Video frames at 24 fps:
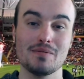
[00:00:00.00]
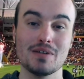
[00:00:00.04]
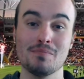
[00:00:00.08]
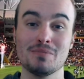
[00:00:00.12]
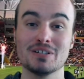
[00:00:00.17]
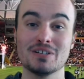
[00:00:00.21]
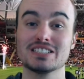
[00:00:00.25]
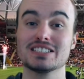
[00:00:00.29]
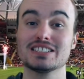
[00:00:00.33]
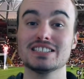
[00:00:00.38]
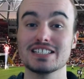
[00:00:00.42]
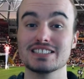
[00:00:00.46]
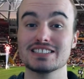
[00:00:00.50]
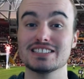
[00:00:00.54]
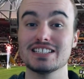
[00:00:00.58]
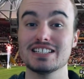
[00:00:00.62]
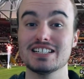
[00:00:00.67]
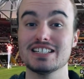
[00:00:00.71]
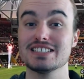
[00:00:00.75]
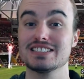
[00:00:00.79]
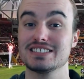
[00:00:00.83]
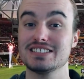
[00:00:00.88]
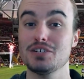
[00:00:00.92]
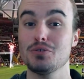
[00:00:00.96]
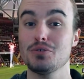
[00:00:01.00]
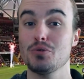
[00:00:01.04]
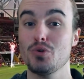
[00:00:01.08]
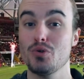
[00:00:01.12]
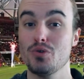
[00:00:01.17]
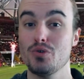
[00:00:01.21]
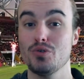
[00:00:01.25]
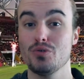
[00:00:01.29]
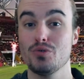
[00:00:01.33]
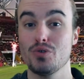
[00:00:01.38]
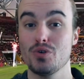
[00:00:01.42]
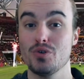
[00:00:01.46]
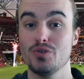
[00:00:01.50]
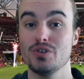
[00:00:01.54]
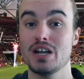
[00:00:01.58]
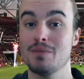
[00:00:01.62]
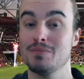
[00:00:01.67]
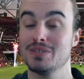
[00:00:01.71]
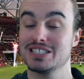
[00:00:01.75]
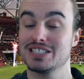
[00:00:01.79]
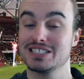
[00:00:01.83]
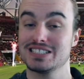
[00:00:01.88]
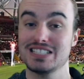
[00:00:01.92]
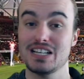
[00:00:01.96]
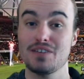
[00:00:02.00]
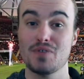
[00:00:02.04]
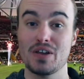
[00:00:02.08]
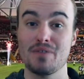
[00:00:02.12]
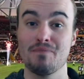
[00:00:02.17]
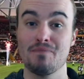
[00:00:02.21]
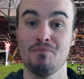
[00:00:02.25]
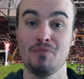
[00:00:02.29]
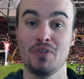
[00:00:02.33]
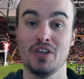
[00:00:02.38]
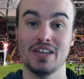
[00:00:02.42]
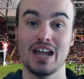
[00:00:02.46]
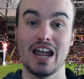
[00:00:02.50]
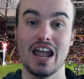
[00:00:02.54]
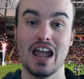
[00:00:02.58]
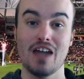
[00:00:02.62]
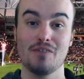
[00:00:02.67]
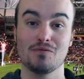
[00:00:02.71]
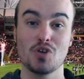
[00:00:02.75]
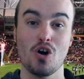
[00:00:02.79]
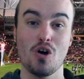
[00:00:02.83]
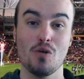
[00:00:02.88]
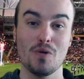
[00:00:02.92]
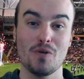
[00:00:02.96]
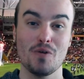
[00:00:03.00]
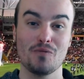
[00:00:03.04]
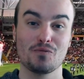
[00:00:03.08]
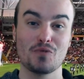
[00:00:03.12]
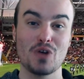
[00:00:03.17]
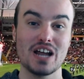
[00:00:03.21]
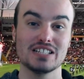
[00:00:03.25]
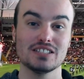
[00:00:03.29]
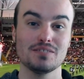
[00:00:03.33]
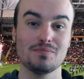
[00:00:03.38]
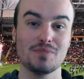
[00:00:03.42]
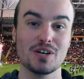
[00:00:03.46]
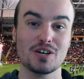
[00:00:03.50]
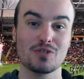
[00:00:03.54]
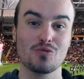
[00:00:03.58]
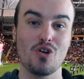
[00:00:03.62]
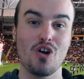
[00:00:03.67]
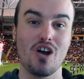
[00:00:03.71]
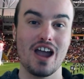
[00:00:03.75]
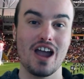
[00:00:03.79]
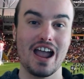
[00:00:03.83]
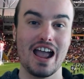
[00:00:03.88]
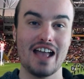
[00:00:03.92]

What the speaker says: Number 6, it is Seru Uru. Number 7, they have gone with Fraser McRae.